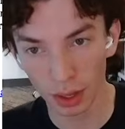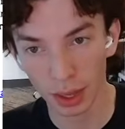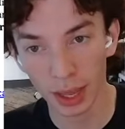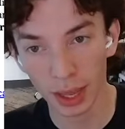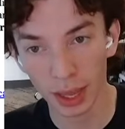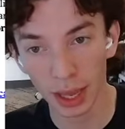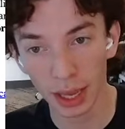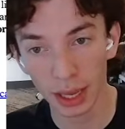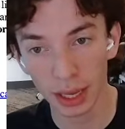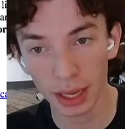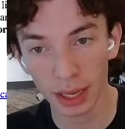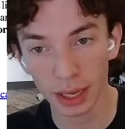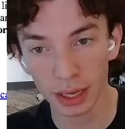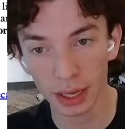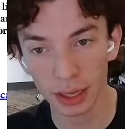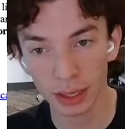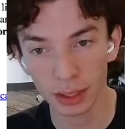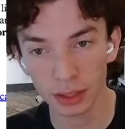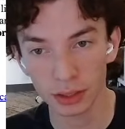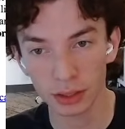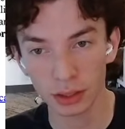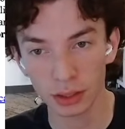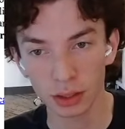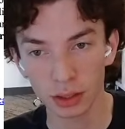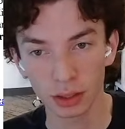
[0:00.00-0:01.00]

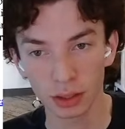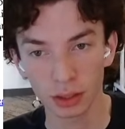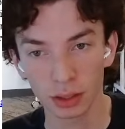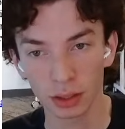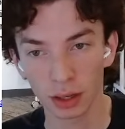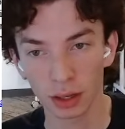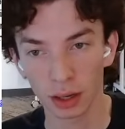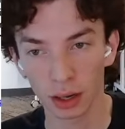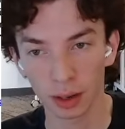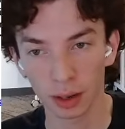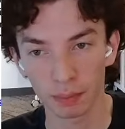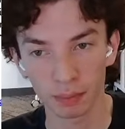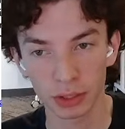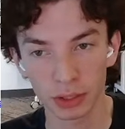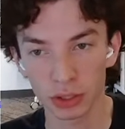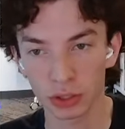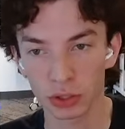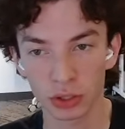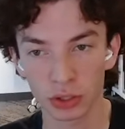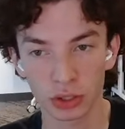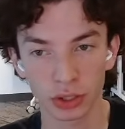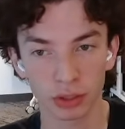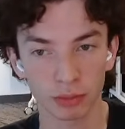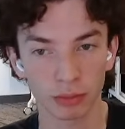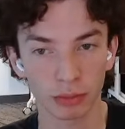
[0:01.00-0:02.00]
And this is
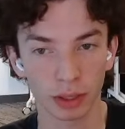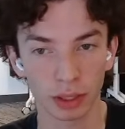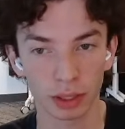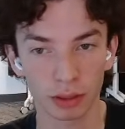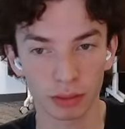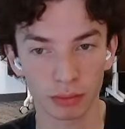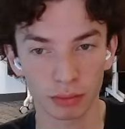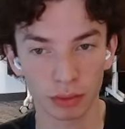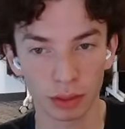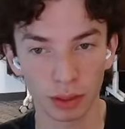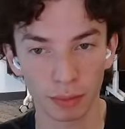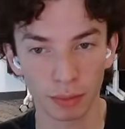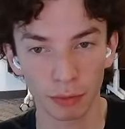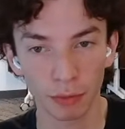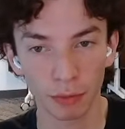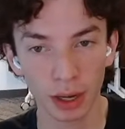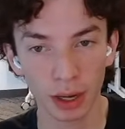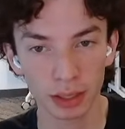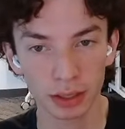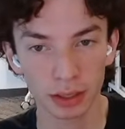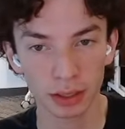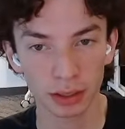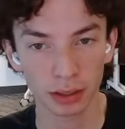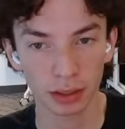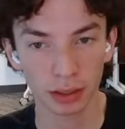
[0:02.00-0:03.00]
just like some effect